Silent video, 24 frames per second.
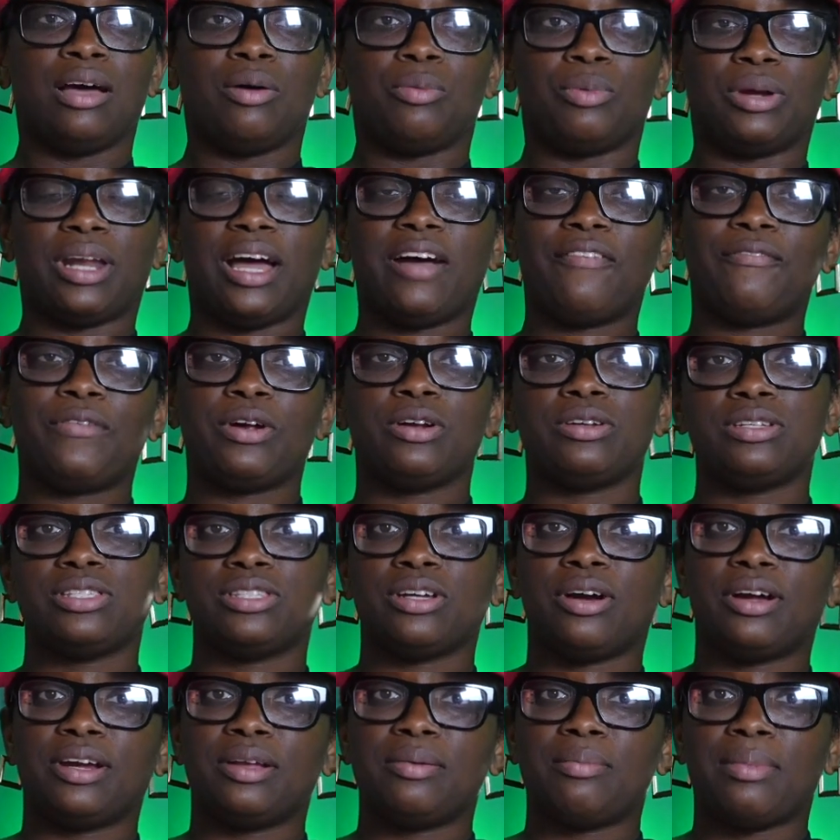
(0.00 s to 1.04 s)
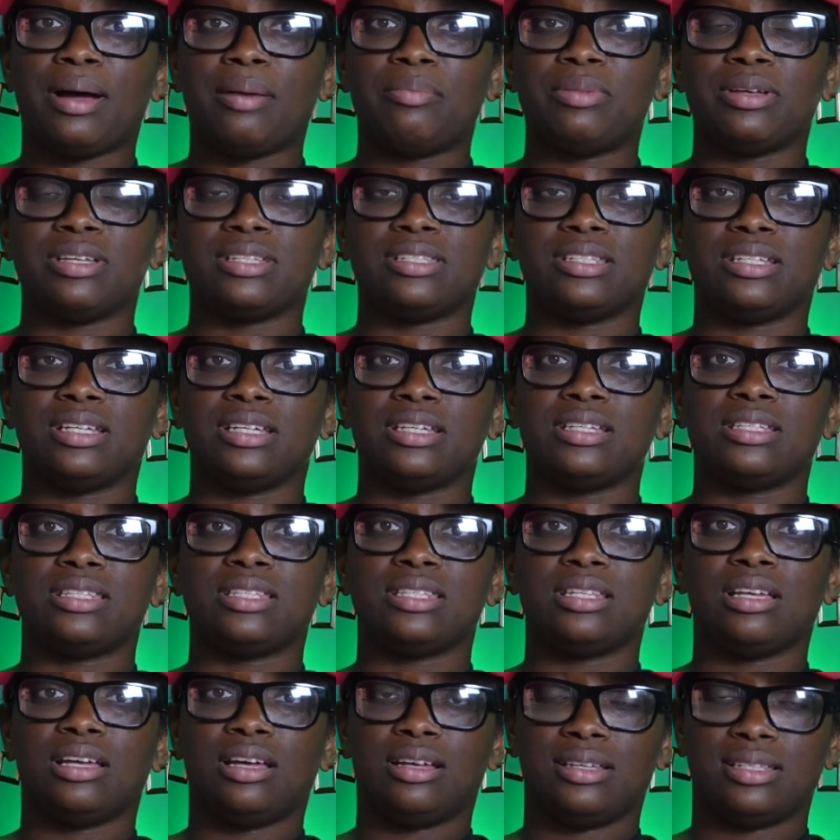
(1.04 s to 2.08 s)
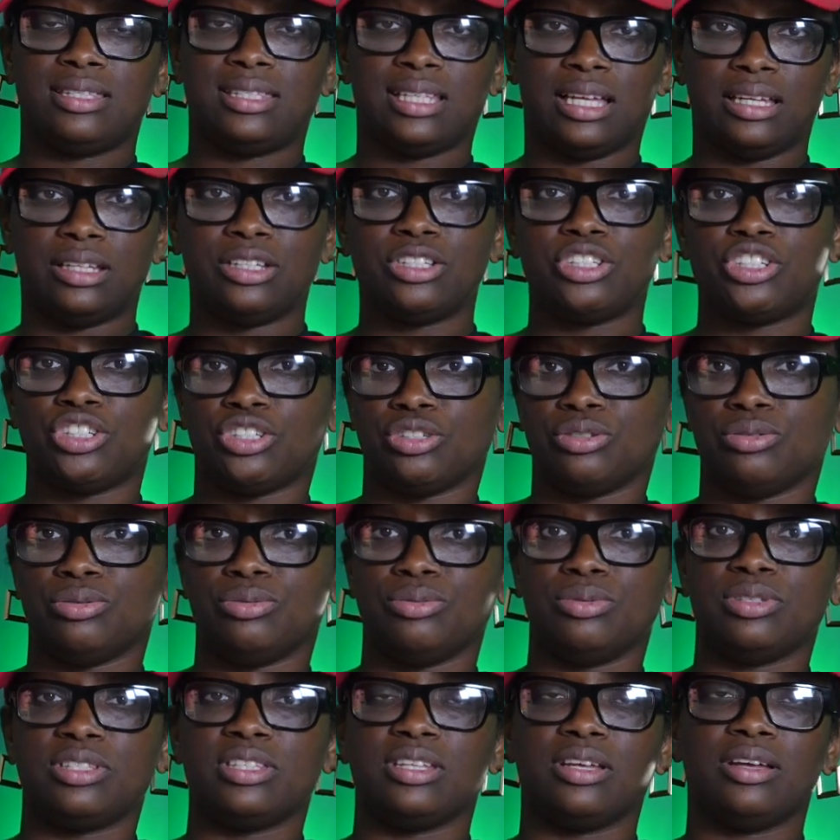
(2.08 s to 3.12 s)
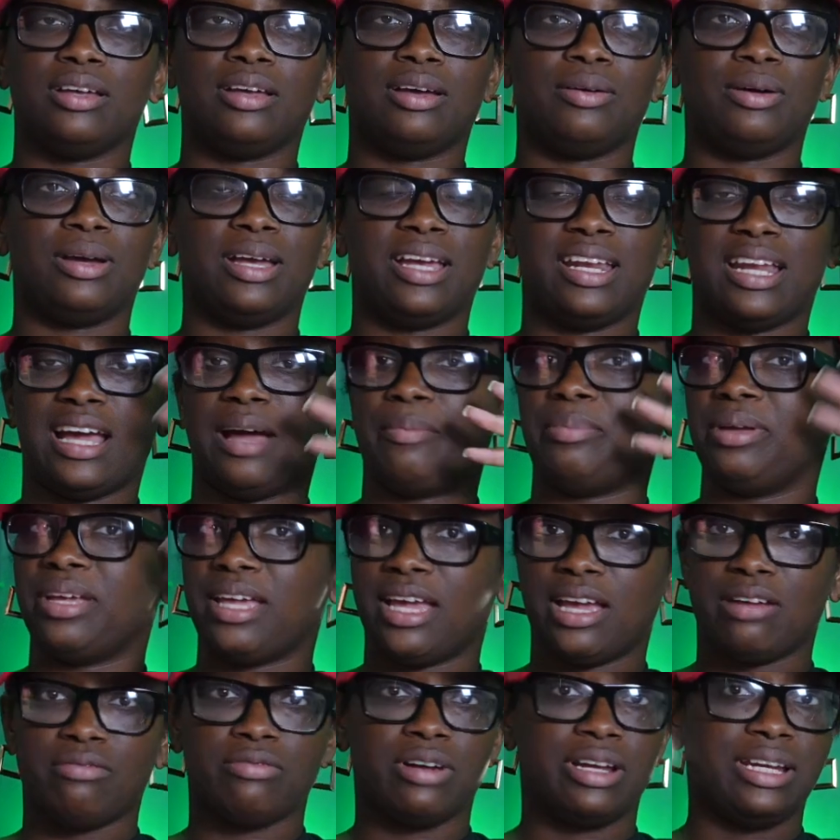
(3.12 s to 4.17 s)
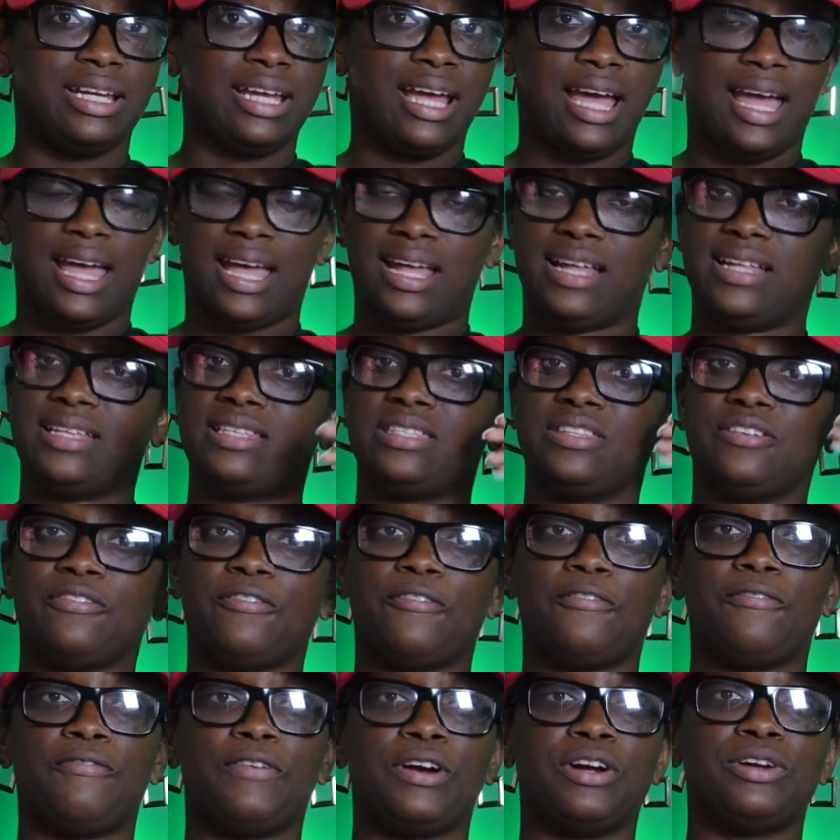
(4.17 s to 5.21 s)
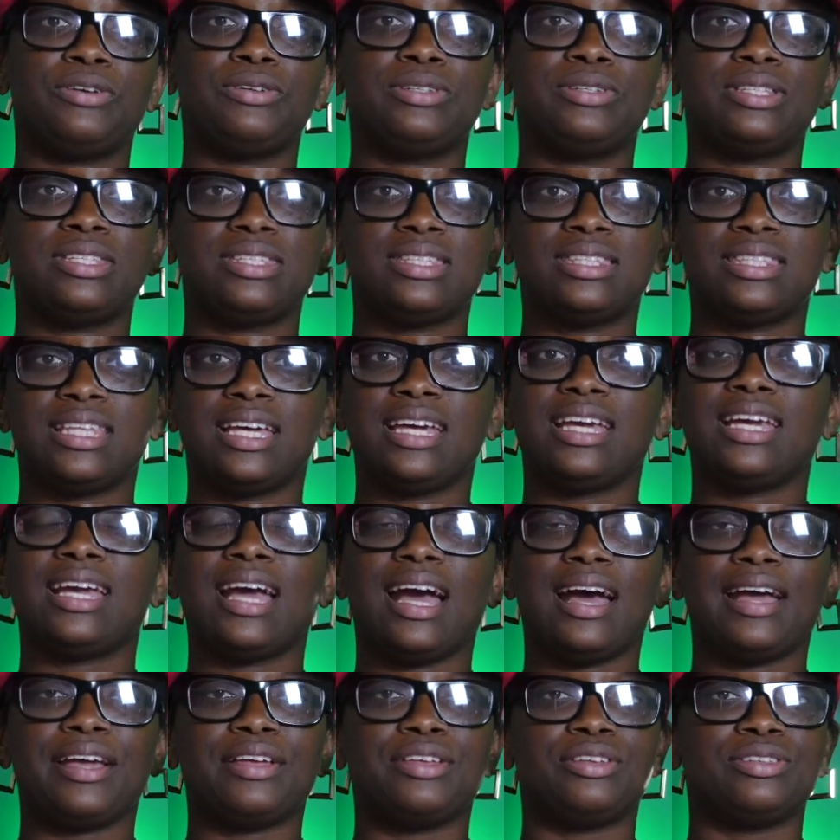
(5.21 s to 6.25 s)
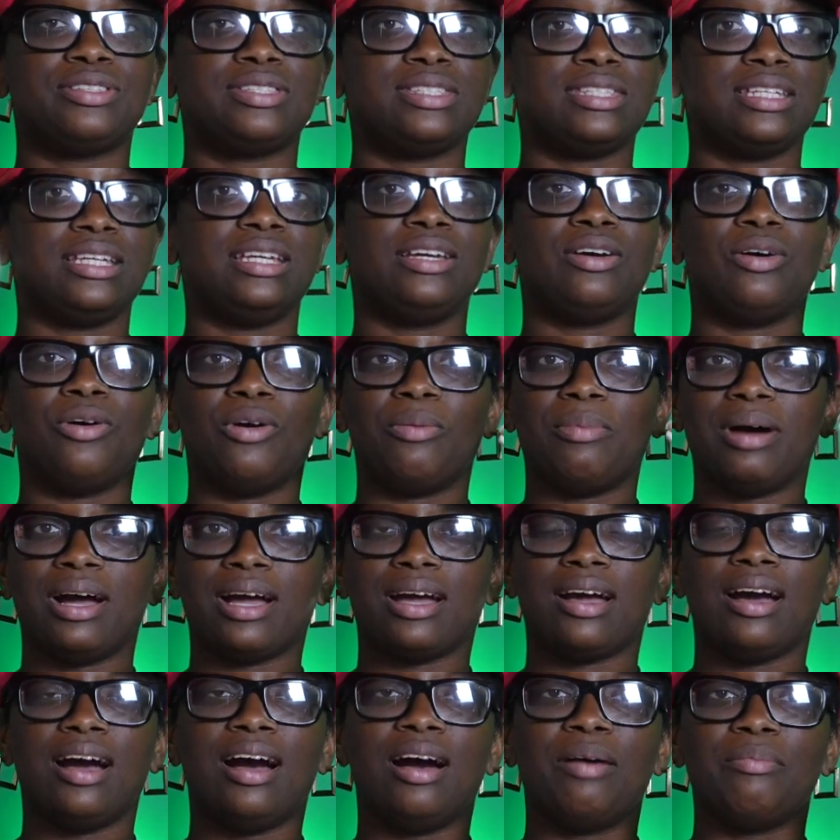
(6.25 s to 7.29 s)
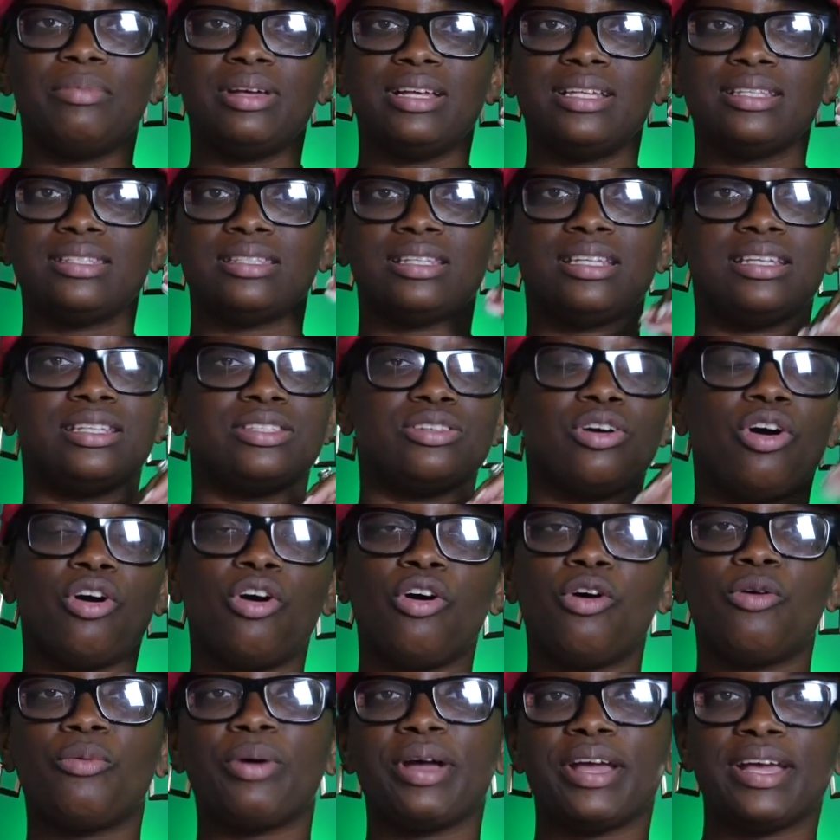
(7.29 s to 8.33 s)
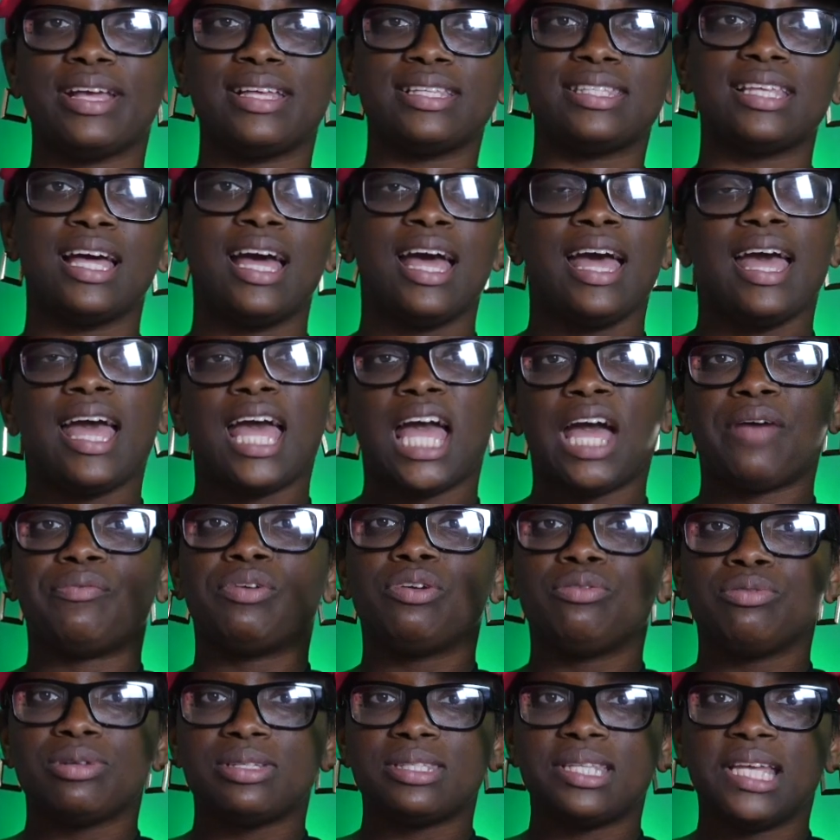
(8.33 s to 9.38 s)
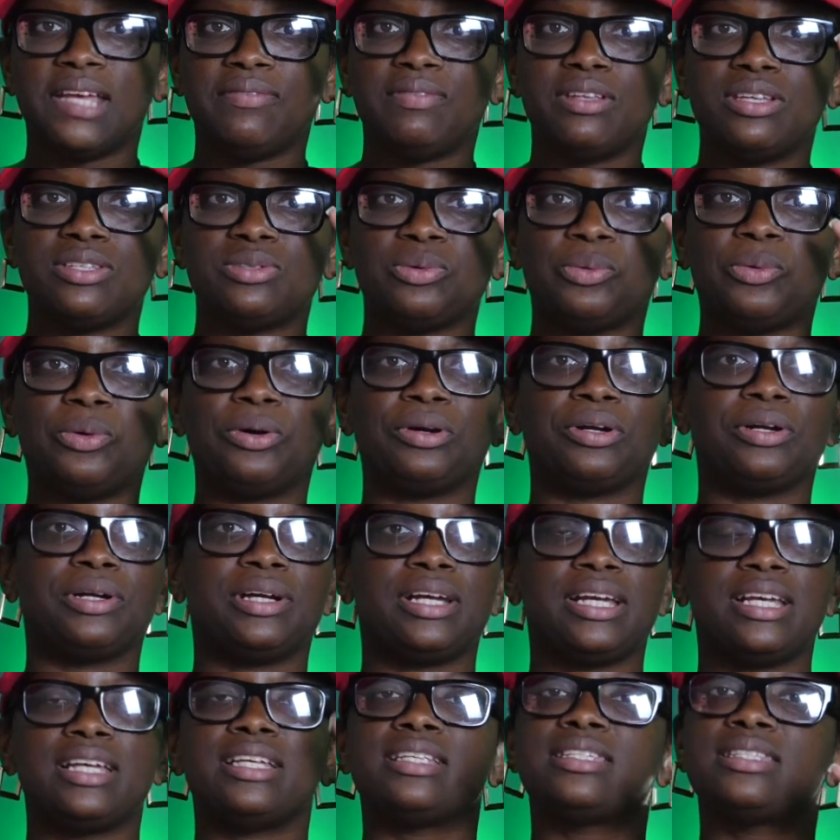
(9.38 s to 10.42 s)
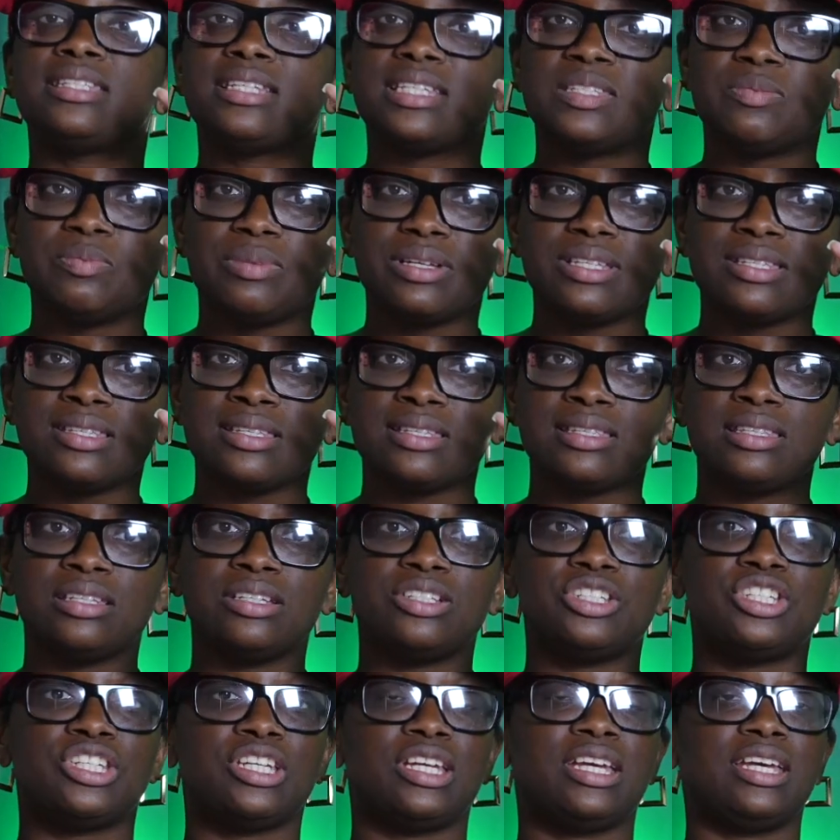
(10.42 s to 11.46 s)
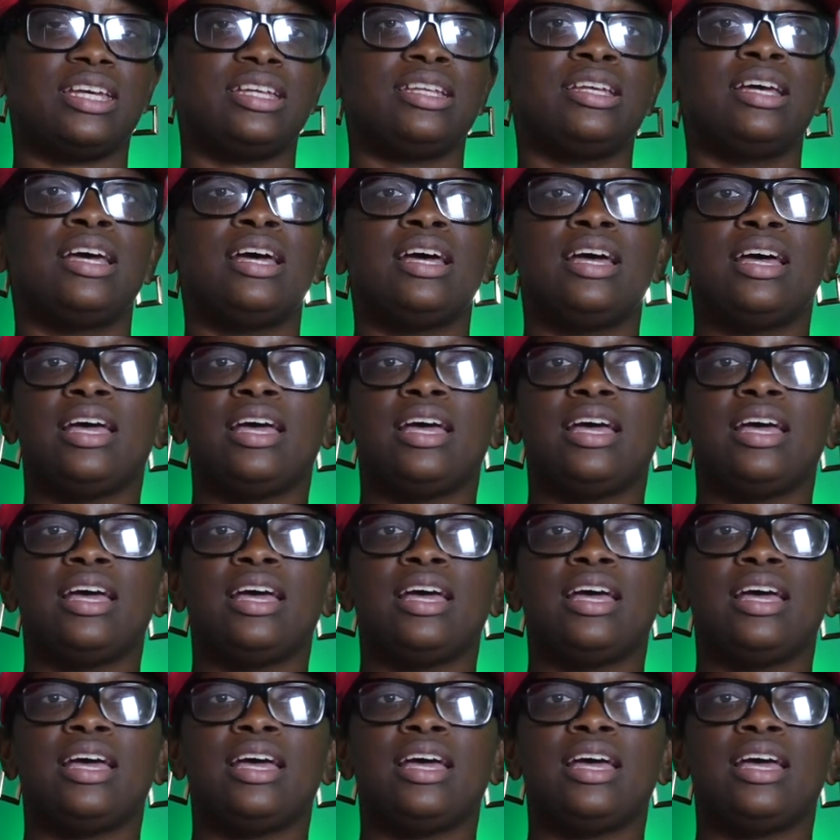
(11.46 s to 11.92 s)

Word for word: When I first started my business selling shoes, and I began running ads, the first thing I see on my comments is always, Have you received this order? Is this business legit?